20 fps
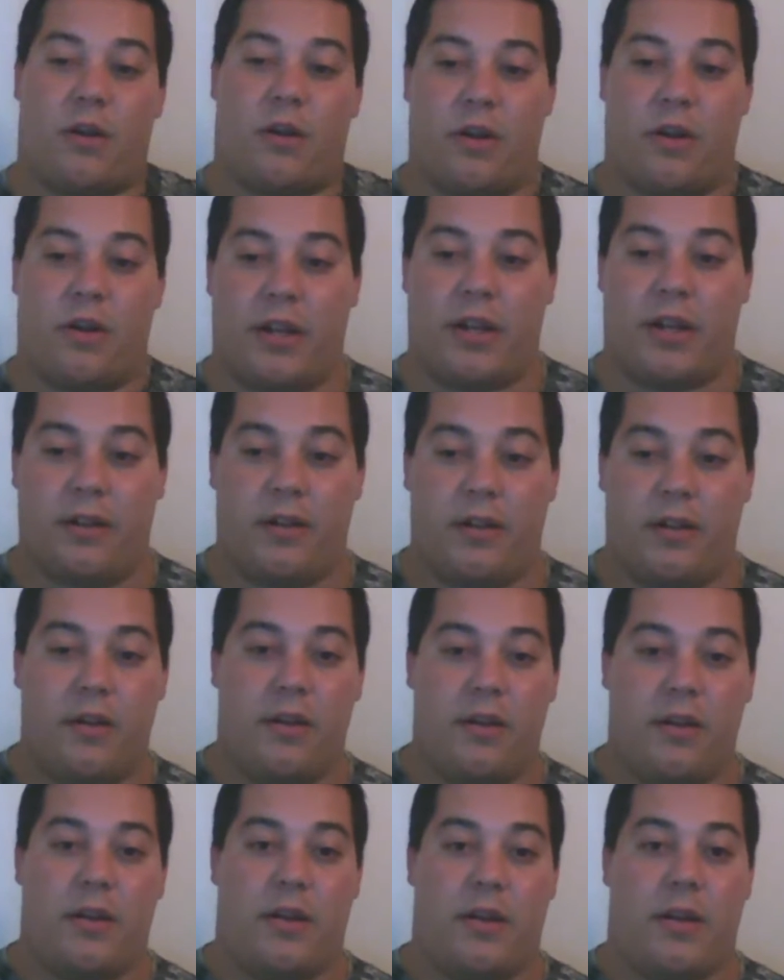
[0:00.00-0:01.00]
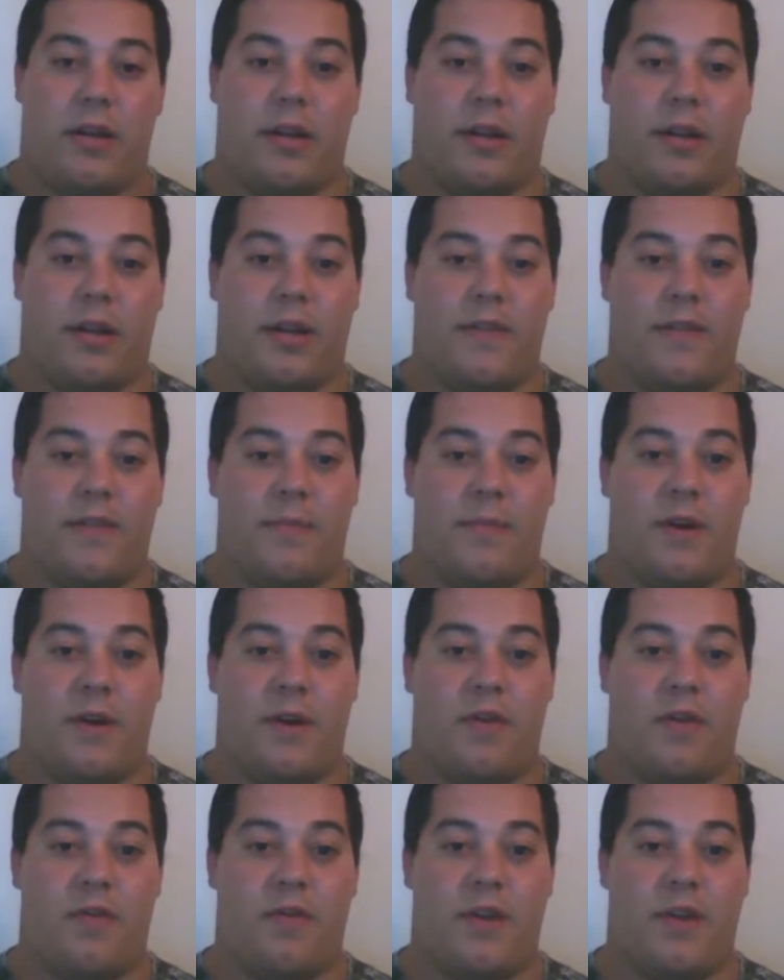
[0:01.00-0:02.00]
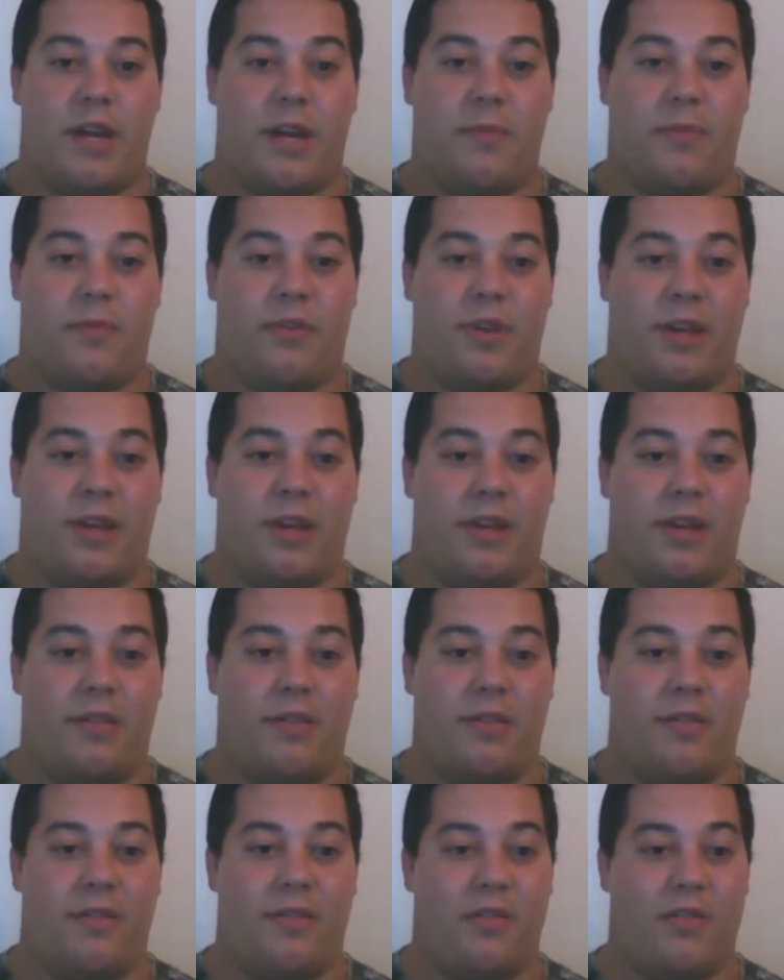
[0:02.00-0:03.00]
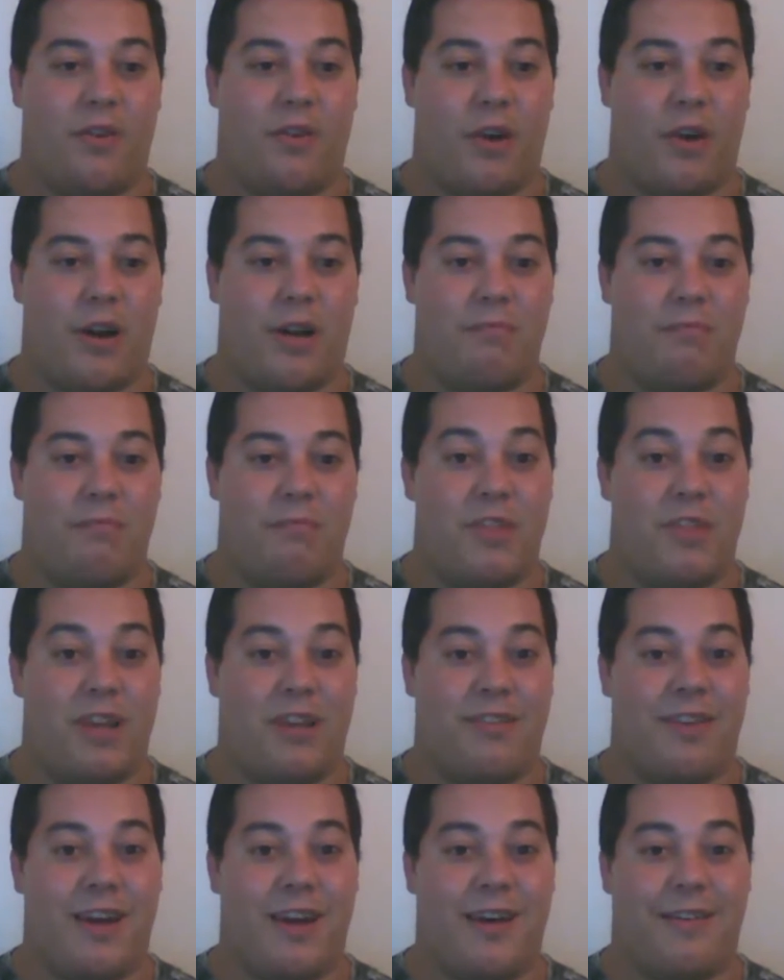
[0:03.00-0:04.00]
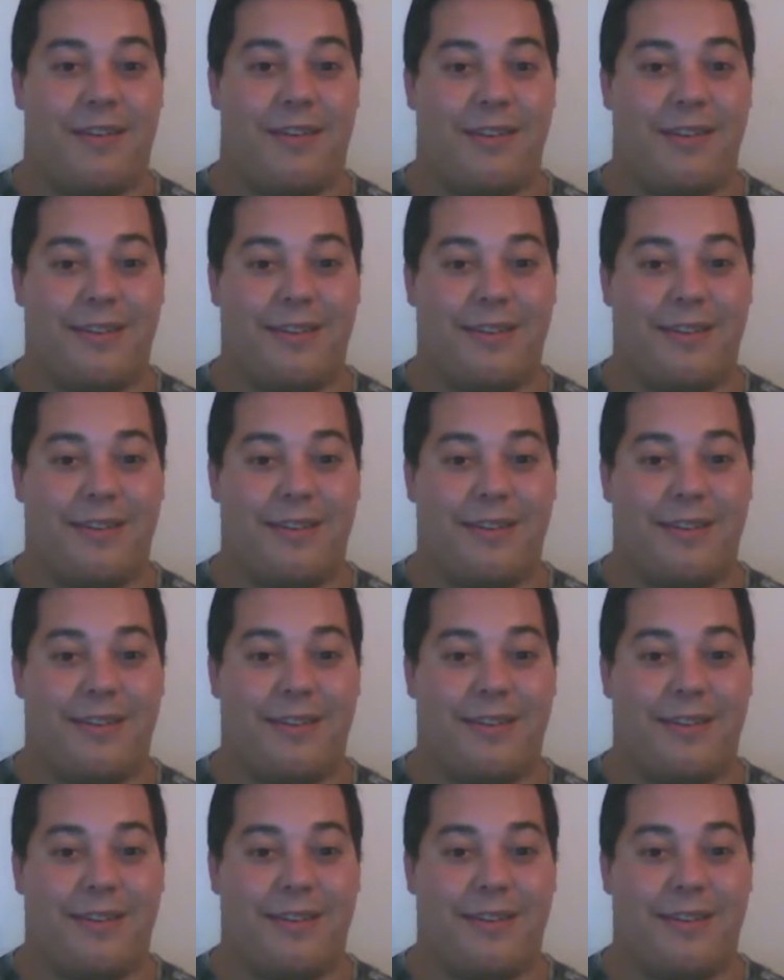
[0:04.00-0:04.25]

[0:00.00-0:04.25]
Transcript: go ahead and give it over to him so he can start things out.